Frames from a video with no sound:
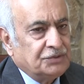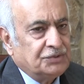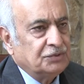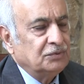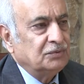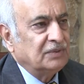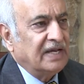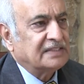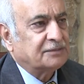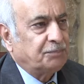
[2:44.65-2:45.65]
to
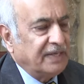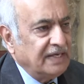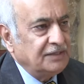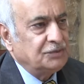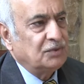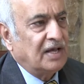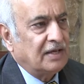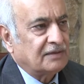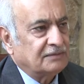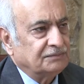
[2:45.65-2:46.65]
explain to
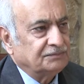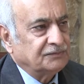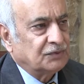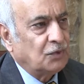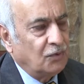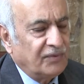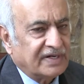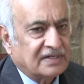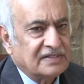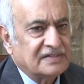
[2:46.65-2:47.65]
our
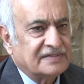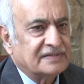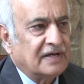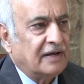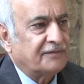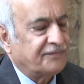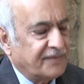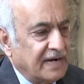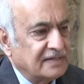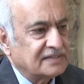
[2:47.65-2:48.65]
co-workers, our
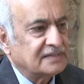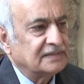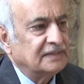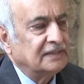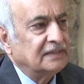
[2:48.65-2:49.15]
friends,